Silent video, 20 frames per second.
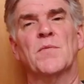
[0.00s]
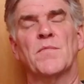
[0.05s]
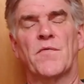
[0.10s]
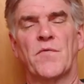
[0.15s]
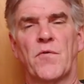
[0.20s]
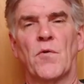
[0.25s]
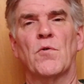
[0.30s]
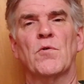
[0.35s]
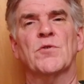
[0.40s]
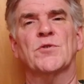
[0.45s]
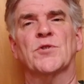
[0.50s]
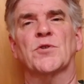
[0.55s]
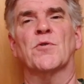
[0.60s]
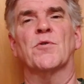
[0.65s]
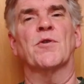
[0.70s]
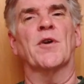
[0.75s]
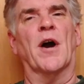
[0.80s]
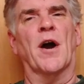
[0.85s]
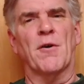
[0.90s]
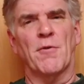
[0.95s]
them fall
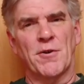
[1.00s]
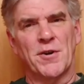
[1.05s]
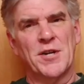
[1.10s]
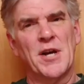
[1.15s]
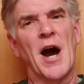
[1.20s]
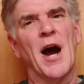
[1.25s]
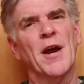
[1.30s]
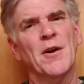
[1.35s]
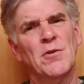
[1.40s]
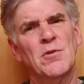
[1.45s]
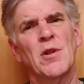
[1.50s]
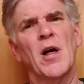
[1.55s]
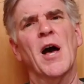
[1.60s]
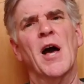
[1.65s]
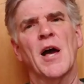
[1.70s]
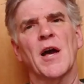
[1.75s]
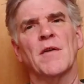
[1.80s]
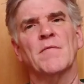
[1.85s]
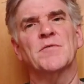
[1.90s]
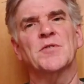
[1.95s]
short our entire
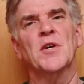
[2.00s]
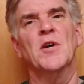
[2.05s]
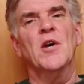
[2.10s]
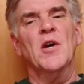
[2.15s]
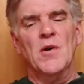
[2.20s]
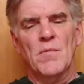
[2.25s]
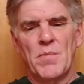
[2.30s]
lives,